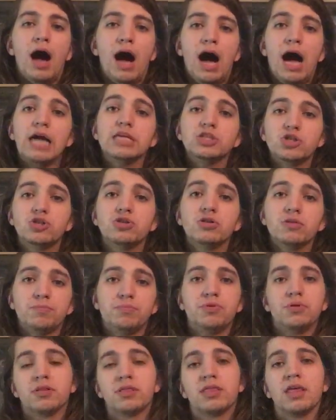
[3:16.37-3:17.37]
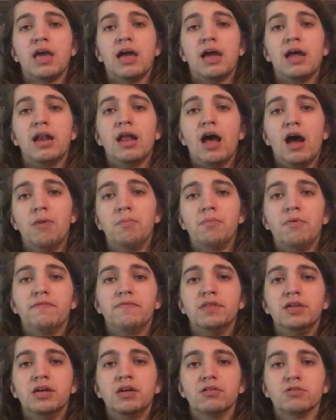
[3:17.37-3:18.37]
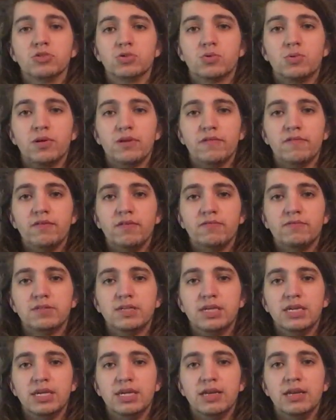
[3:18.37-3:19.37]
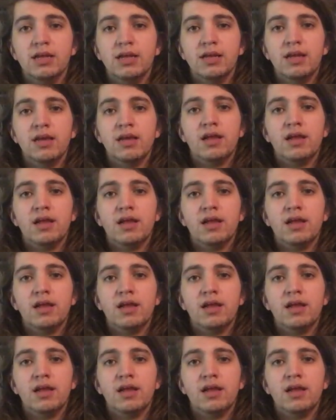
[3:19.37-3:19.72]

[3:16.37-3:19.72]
I should have put that album of the year in 2015.